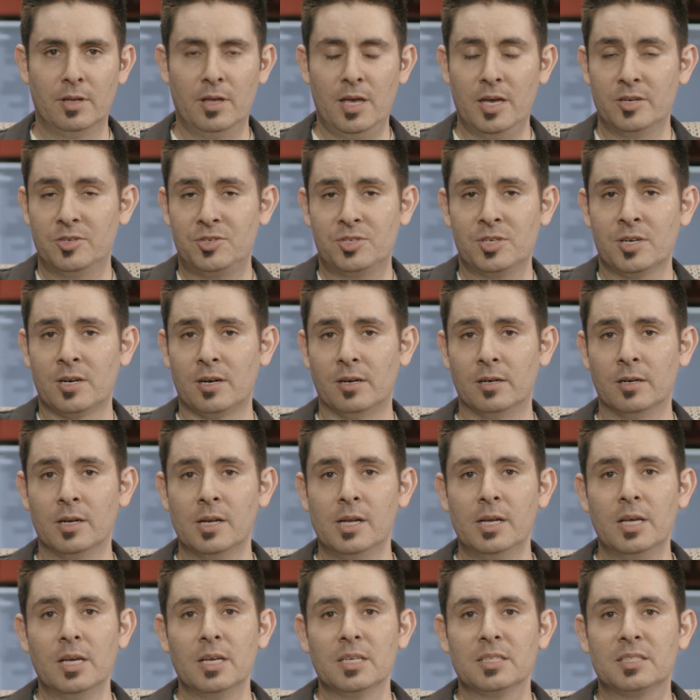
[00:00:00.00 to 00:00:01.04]
And sure,
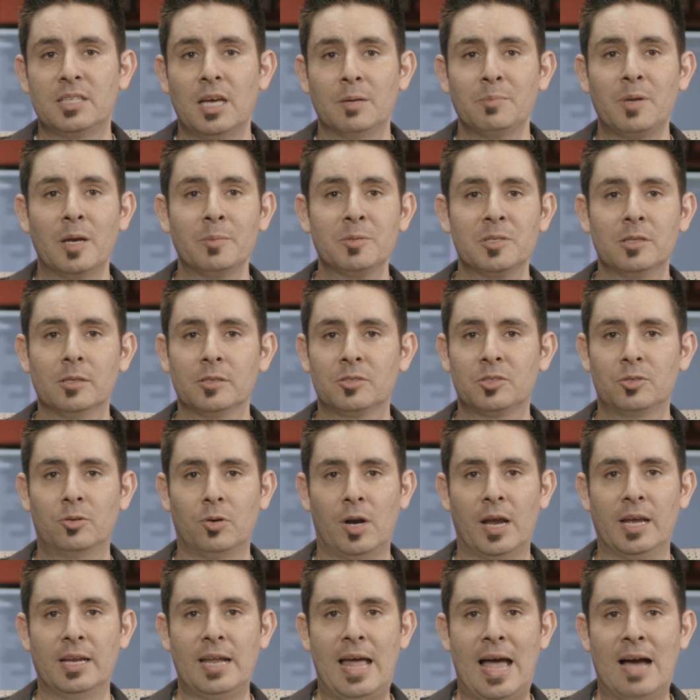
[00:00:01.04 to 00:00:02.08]
sometimes it looks
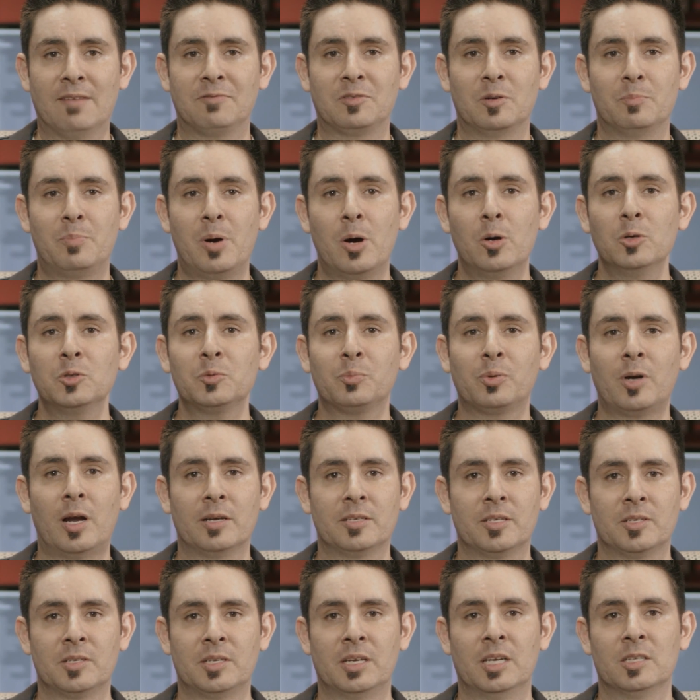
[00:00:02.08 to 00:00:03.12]
great after
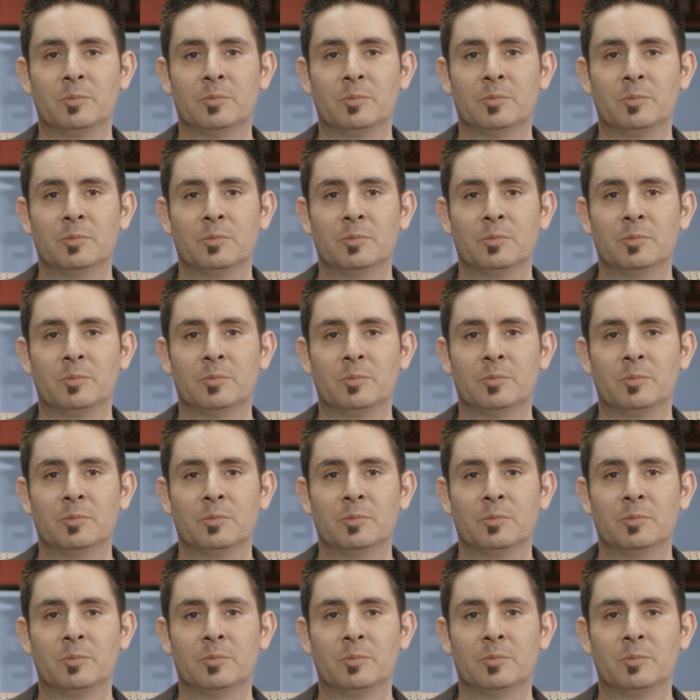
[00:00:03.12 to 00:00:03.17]
post-processing